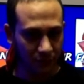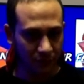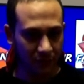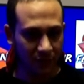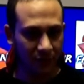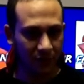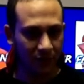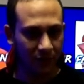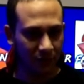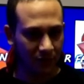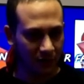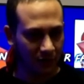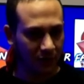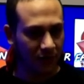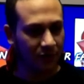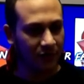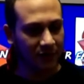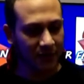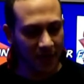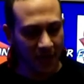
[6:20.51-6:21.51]
a
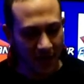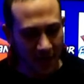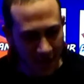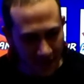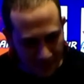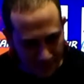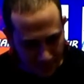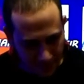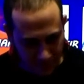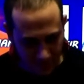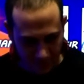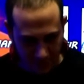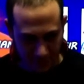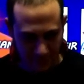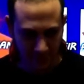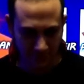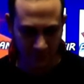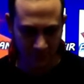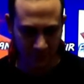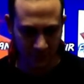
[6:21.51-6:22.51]
long time
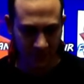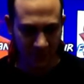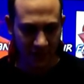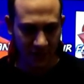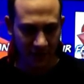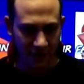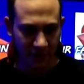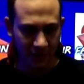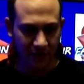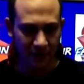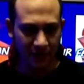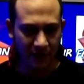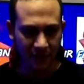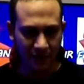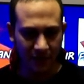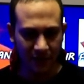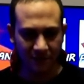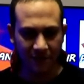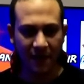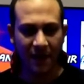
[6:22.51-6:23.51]
ago
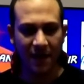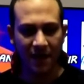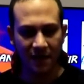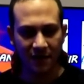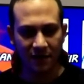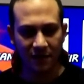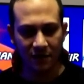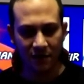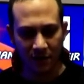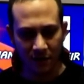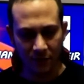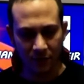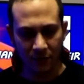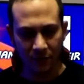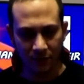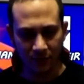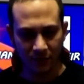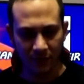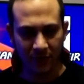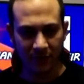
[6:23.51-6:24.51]
if I had
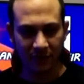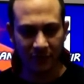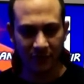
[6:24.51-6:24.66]
known